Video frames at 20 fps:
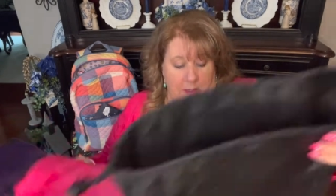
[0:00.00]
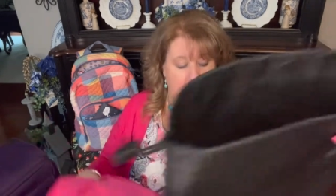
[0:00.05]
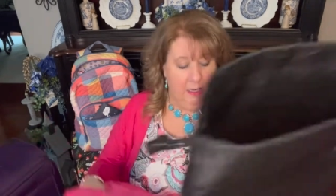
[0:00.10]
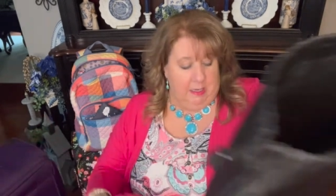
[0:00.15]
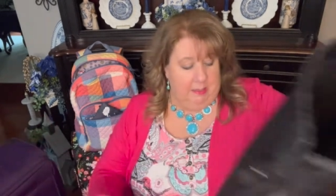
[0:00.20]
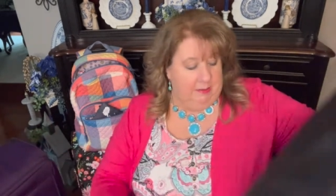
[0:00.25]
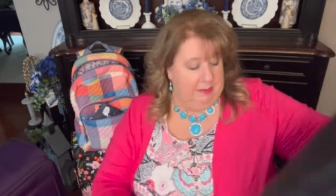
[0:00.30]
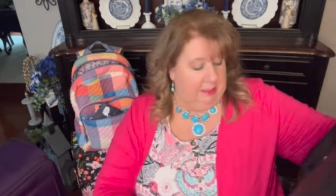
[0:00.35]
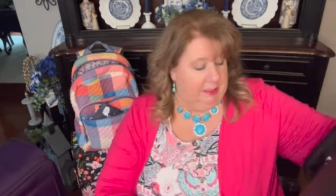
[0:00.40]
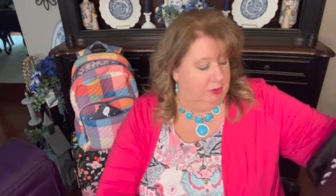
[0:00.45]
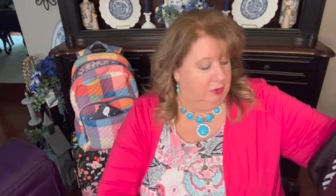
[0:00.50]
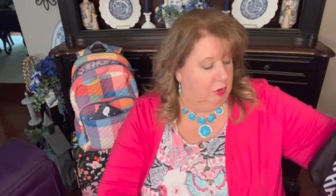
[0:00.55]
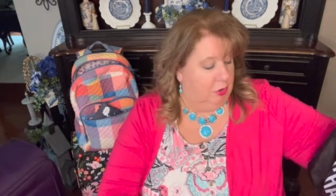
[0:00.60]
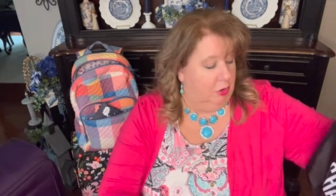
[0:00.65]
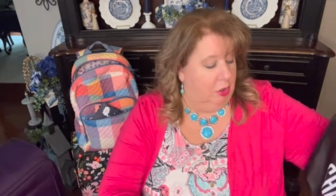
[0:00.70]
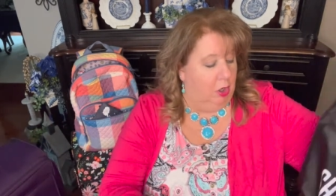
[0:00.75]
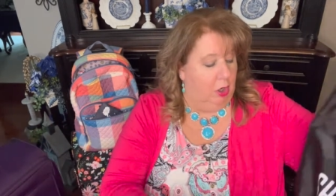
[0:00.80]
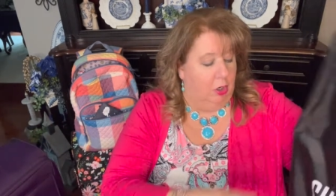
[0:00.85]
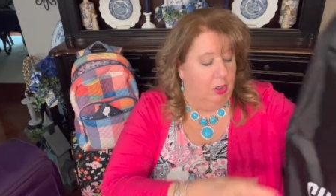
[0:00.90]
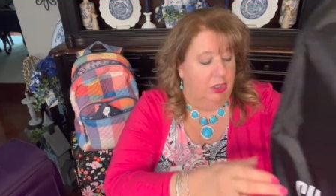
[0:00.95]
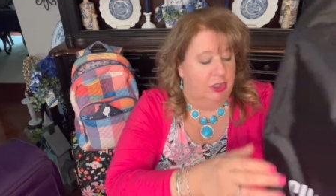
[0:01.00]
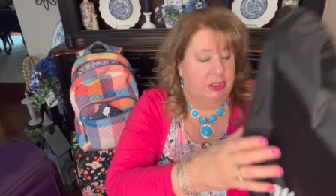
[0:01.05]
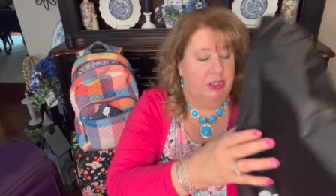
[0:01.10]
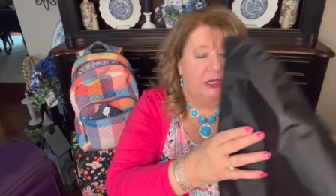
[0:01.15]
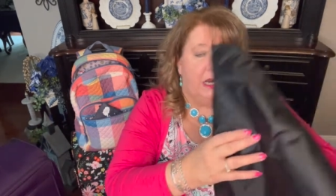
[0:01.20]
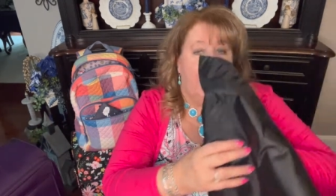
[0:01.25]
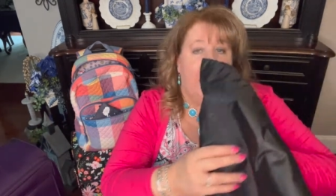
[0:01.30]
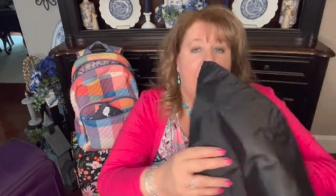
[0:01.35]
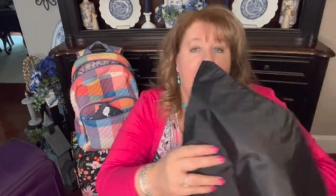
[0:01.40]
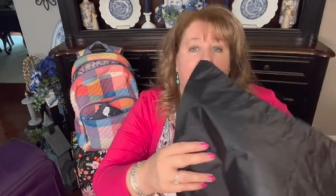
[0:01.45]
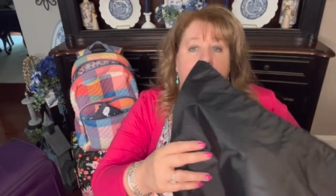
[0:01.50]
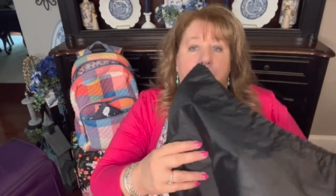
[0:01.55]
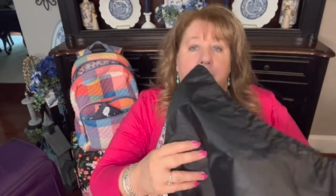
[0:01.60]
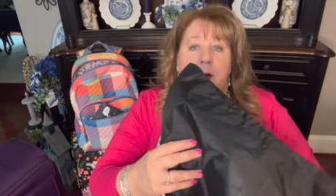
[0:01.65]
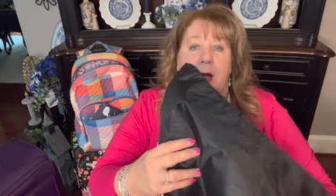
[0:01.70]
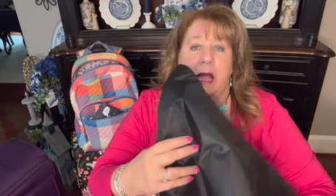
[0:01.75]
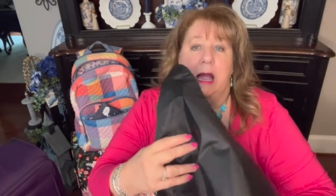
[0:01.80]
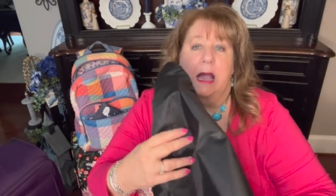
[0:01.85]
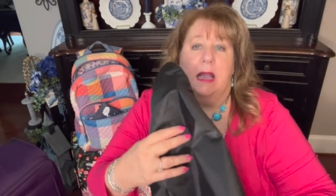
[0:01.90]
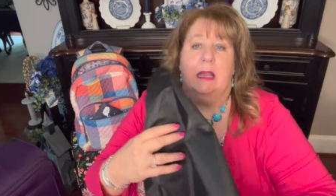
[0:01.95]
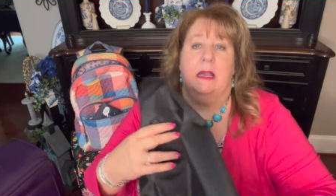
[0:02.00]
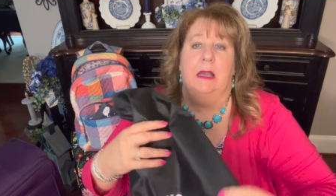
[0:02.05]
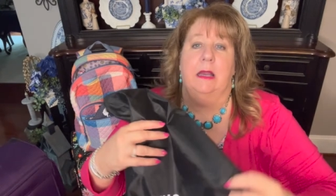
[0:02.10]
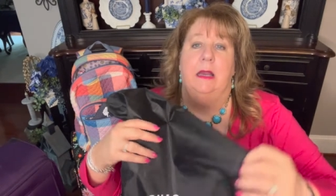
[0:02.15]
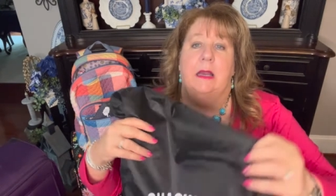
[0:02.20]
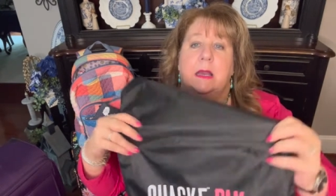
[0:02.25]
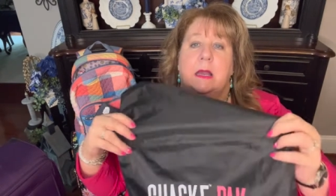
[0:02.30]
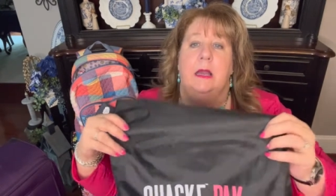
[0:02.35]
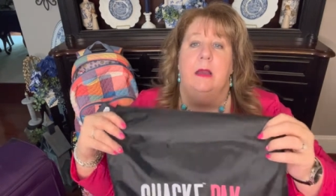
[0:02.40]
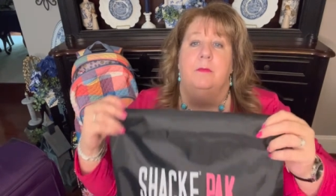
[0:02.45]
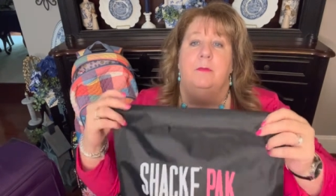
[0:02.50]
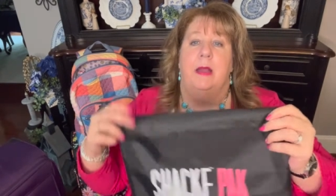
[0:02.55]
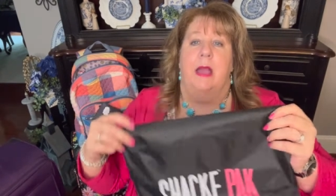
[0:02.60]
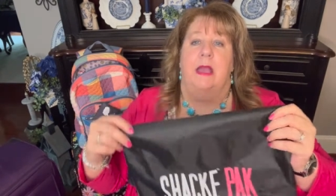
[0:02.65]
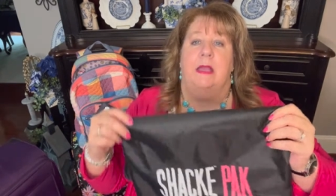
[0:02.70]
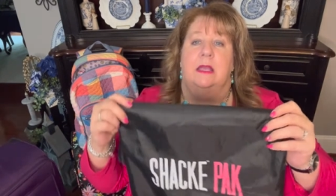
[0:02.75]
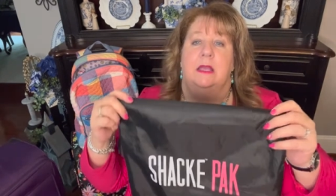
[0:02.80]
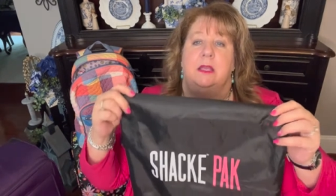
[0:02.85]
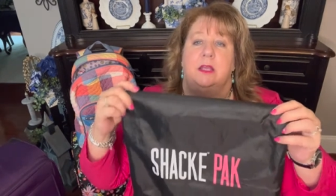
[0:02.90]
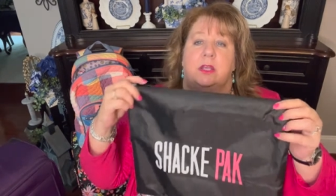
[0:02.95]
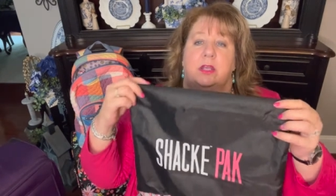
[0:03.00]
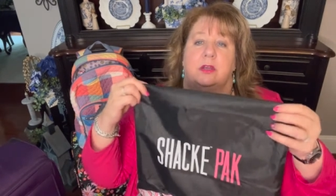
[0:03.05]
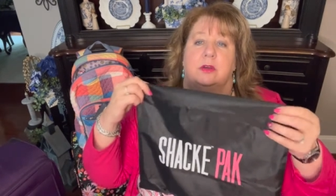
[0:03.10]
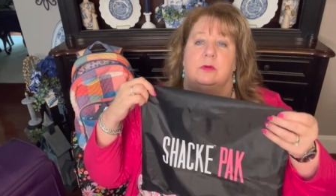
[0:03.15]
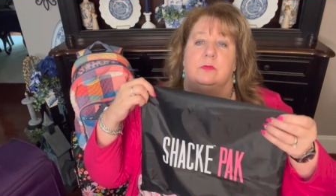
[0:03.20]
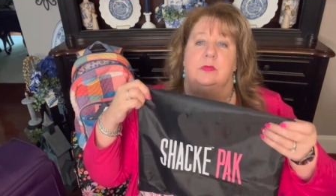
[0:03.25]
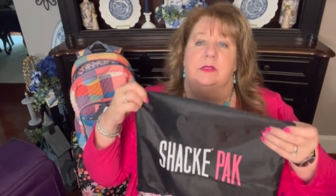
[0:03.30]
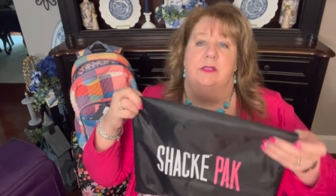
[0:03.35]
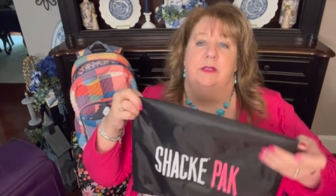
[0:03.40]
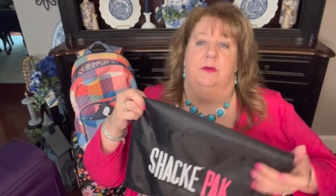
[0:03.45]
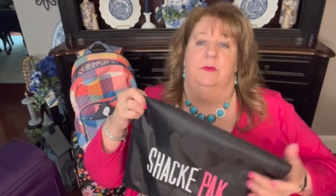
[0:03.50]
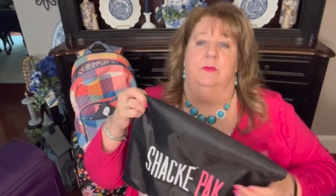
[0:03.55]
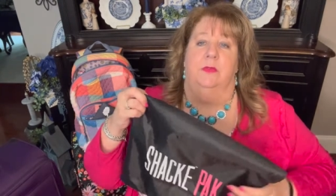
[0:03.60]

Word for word: And these are called Shacke Pak Packing Cubes.